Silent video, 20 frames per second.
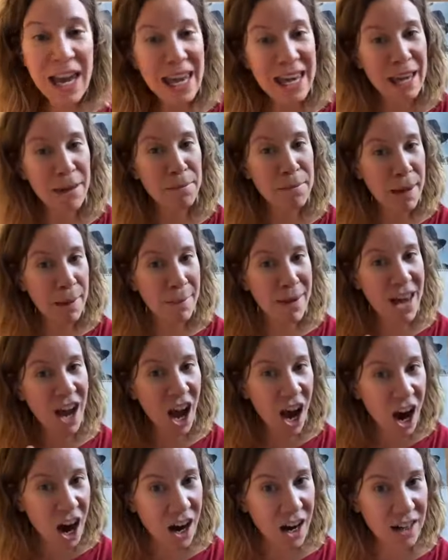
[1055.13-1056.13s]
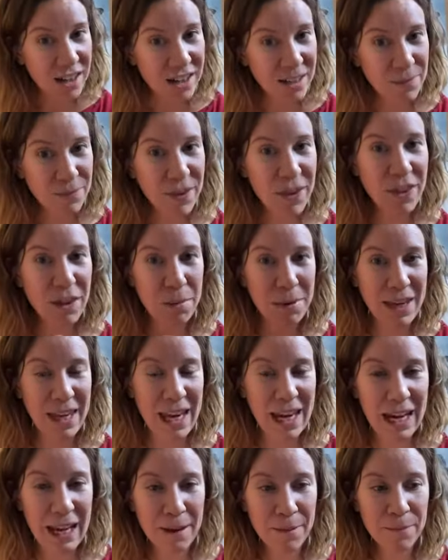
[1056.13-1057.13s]
it can be a bit hard in the
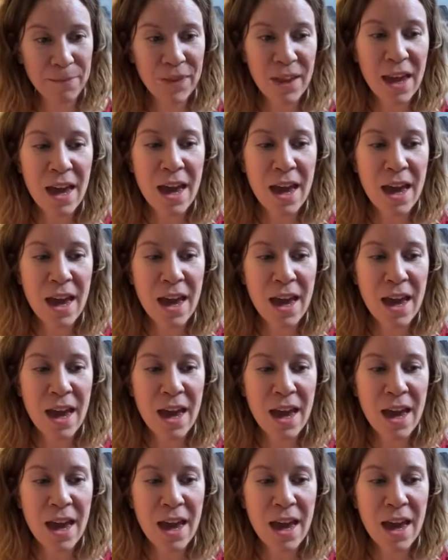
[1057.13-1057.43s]
beginning.